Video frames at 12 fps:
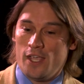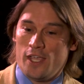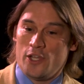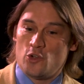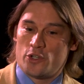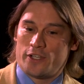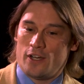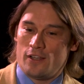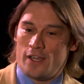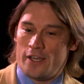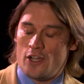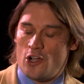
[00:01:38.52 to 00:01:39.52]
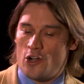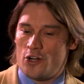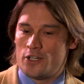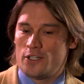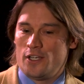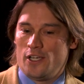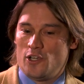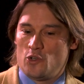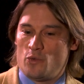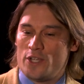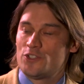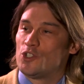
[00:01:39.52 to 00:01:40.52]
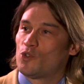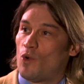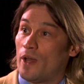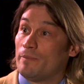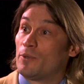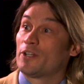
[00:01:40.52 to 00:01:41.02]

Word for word: in North Carolina, our rescue squad,